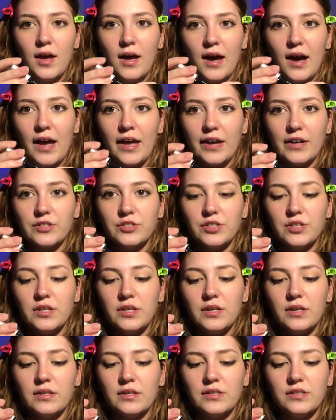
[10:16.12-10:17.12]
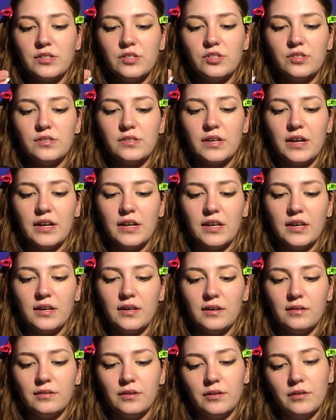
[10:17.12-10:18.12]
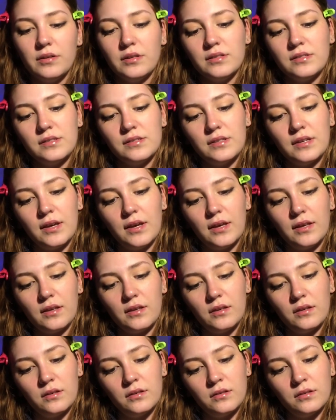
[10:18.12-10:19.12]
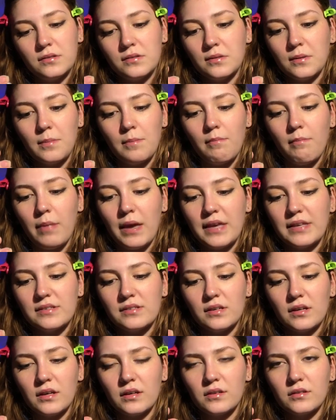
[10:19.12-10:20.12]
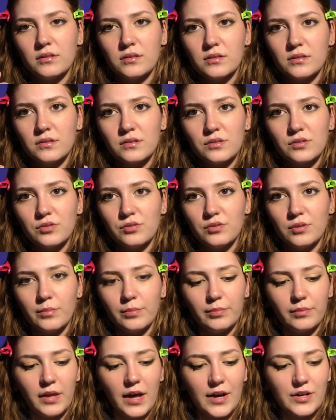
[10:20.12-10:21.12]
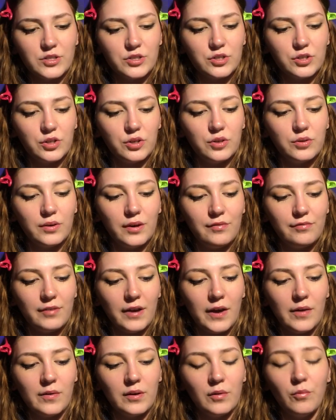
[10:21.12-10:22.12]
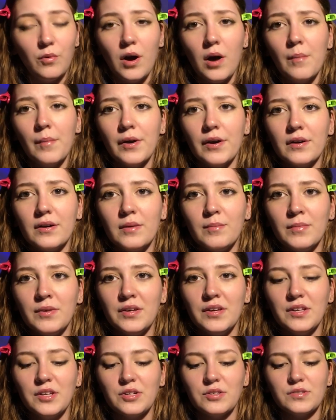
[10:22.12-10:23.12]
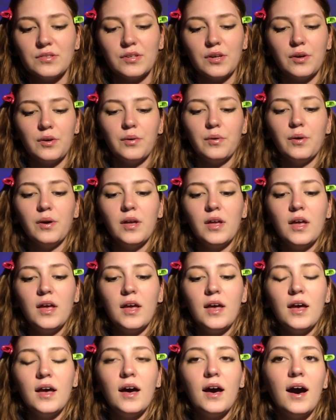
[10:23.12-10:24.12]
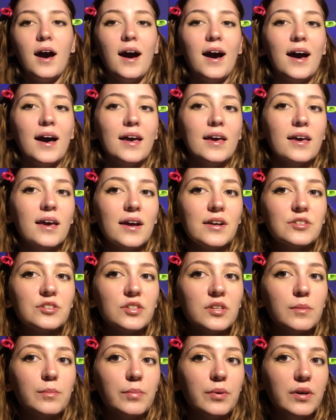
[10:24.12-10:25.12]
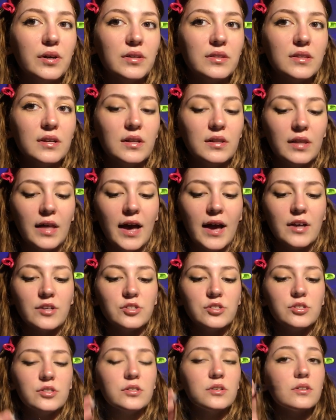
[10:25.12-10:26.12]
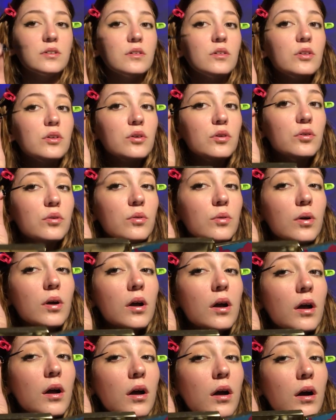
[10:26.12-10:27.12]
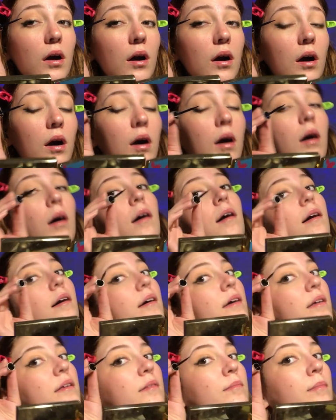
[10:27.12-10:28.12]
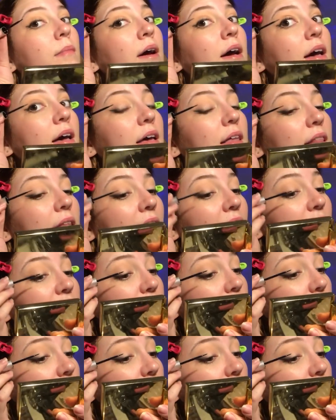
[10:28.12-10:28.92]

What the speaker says: this is just I don't know, this is like some basic strip lash glue I found at Walmart a million years ago. I actually put the lash glue on my lash